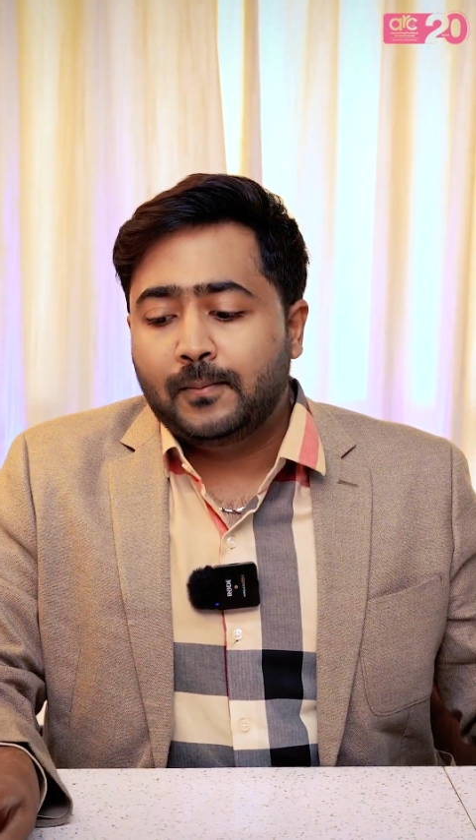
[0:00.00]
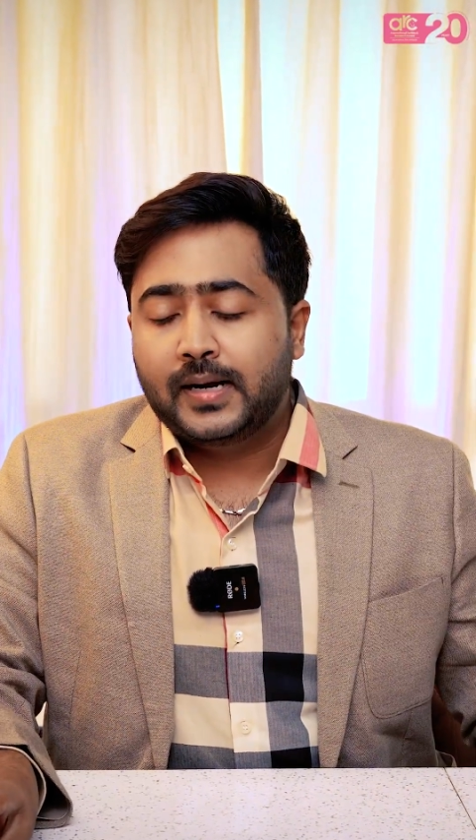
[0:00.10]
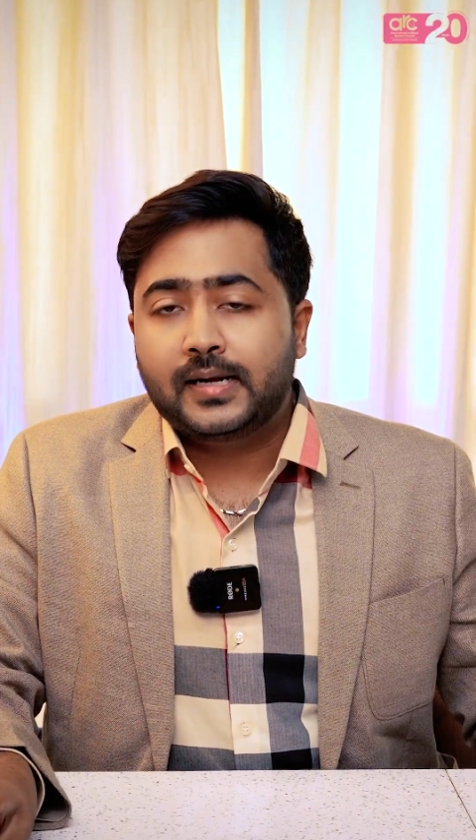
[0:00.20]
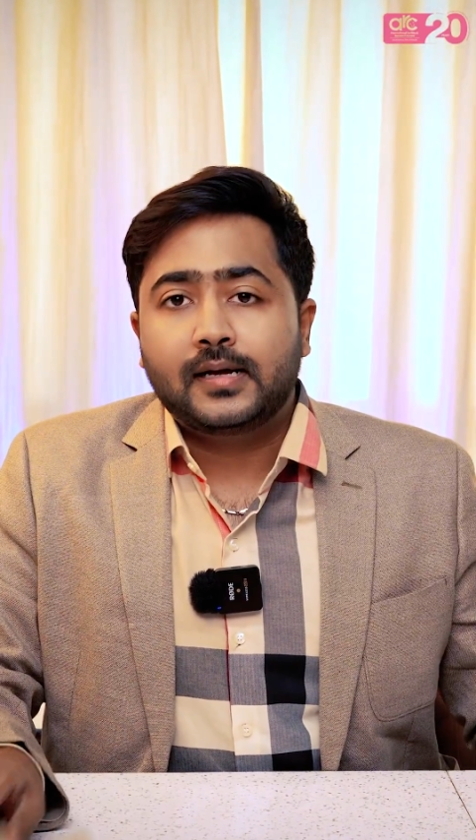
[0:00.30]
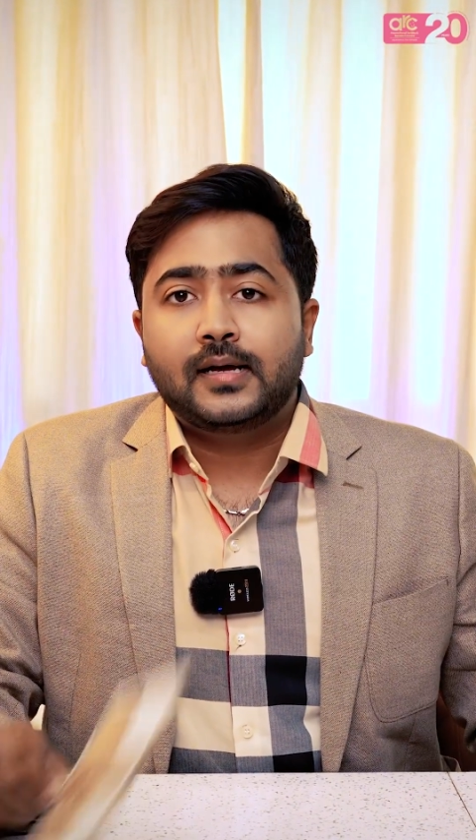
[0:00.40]

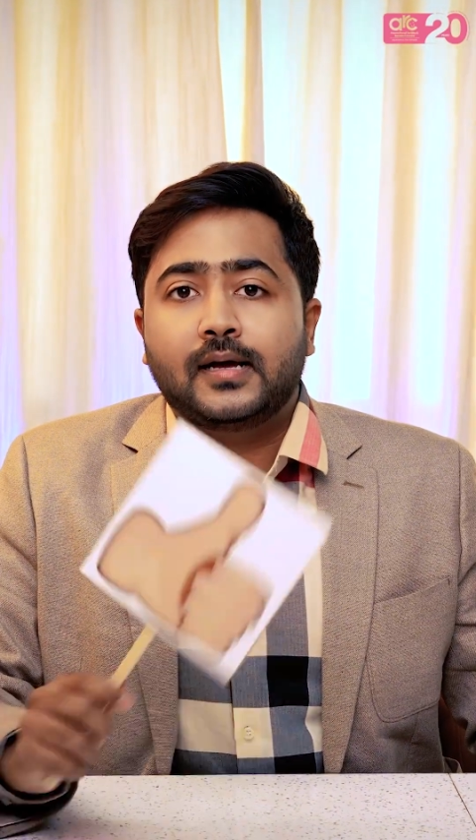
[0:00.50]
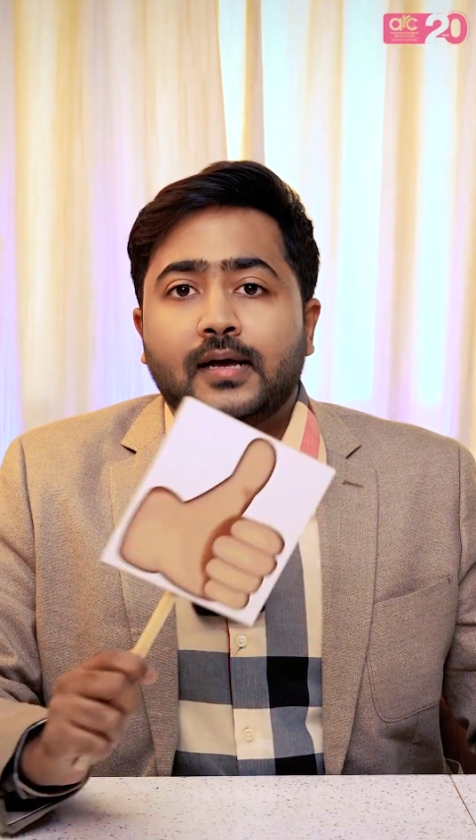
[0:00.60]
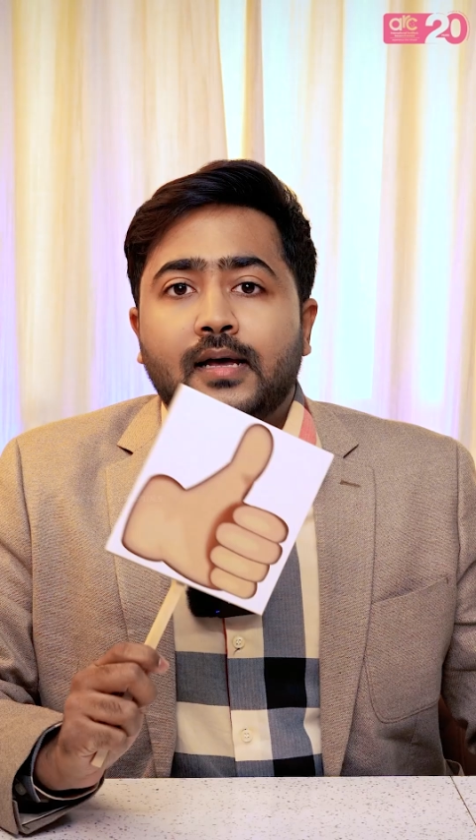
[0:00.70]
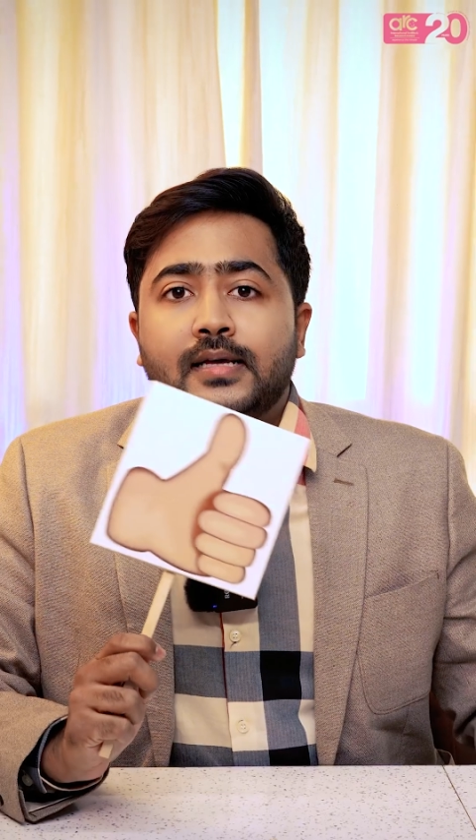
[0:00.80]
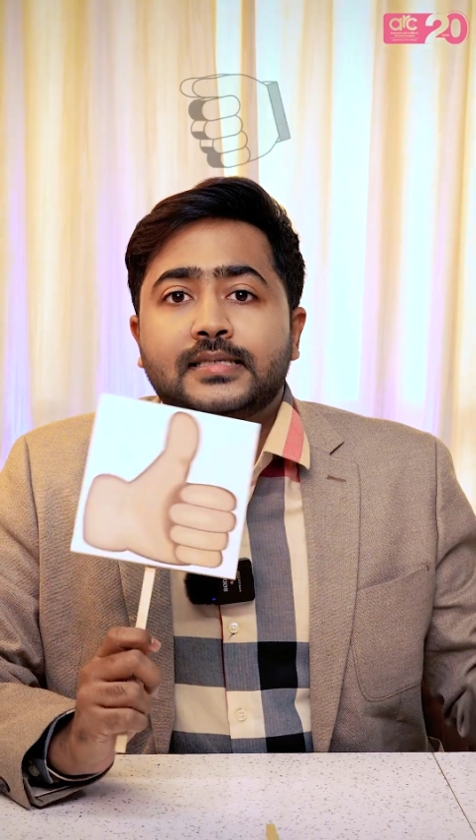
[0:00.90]
But
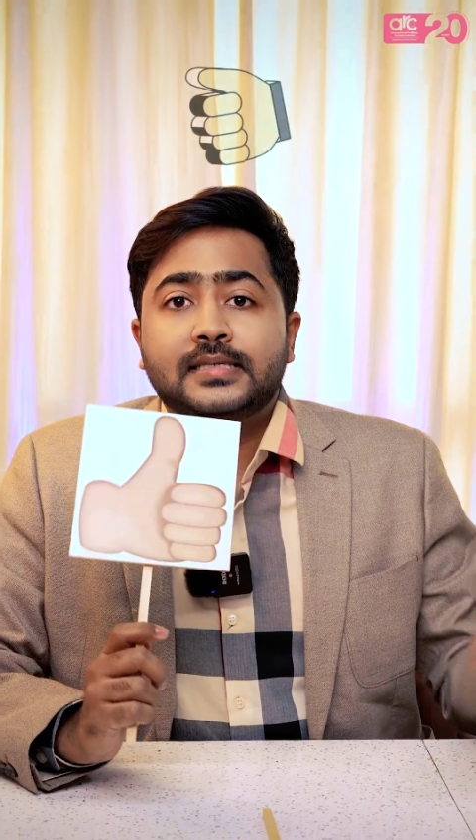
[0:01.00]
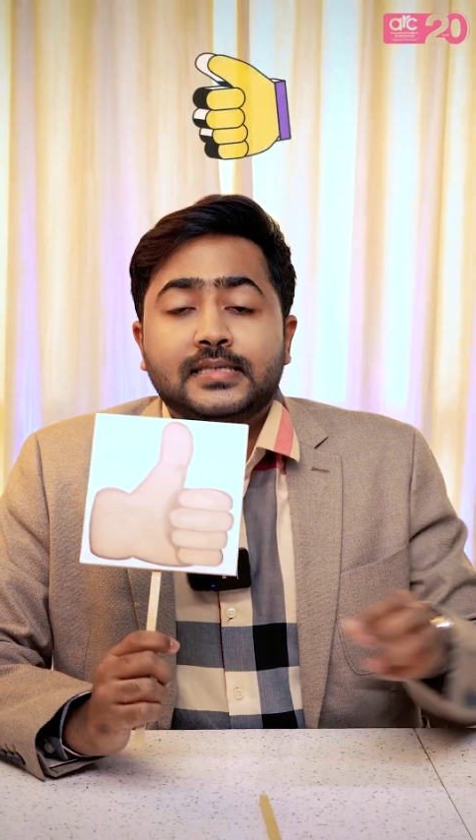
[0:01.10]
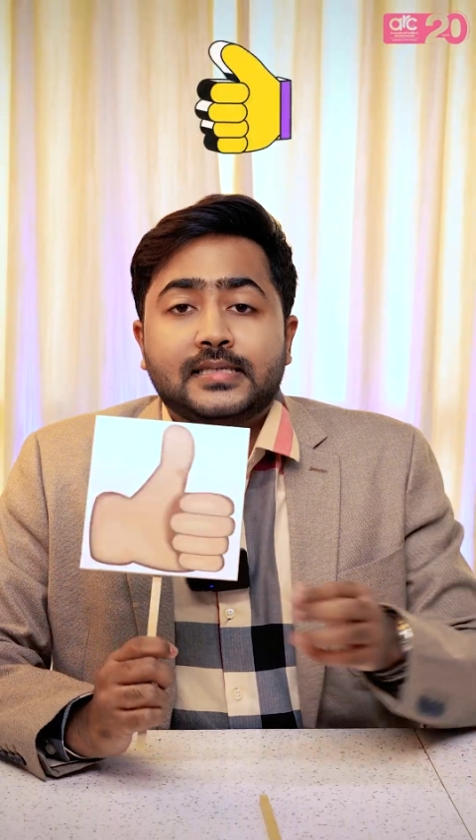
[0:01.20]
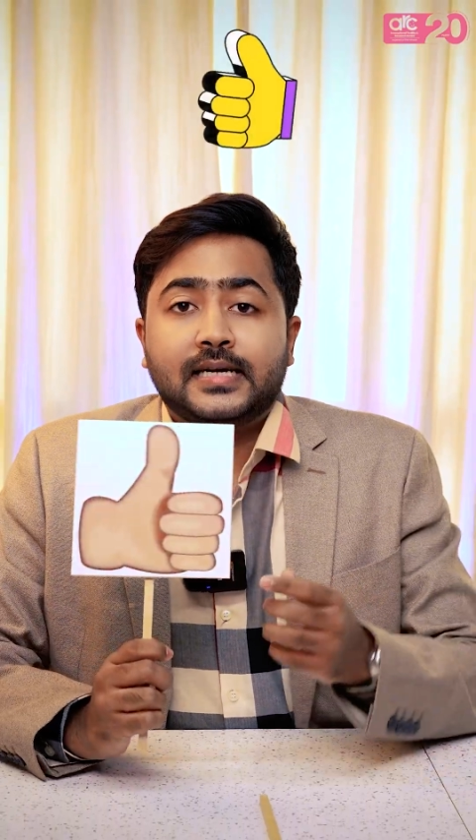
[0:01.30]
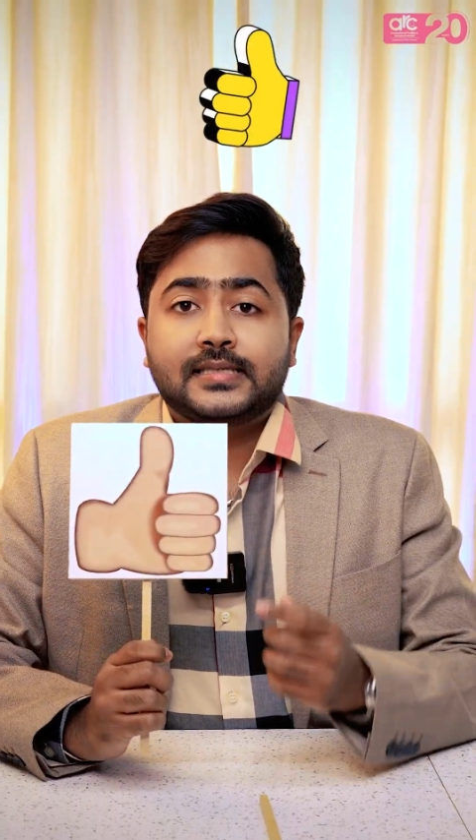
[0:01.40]

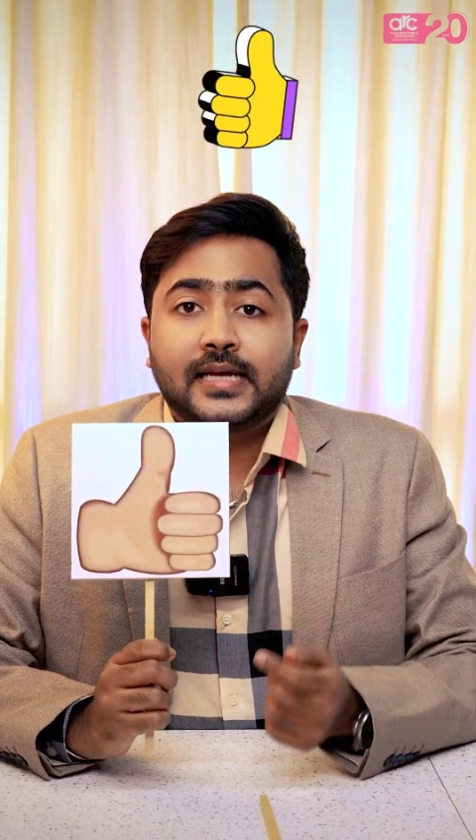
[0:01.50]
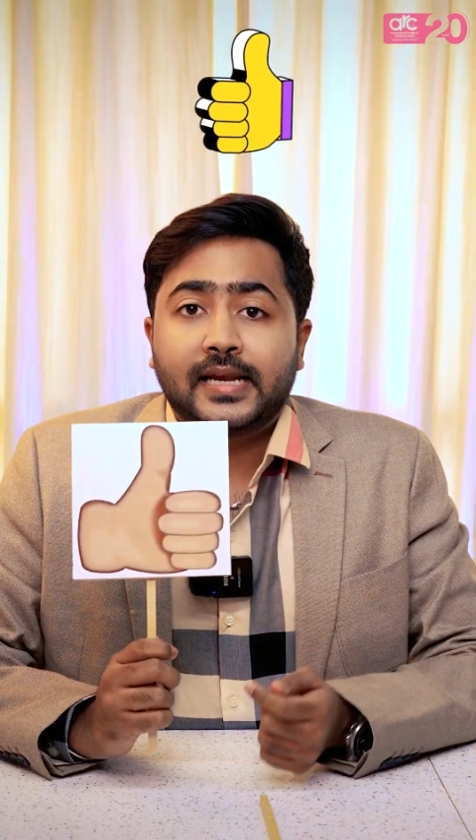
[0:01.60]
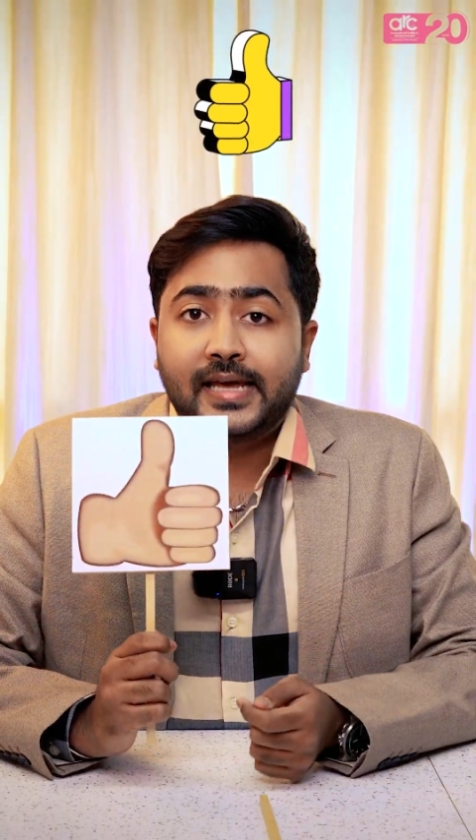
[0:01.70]
since I said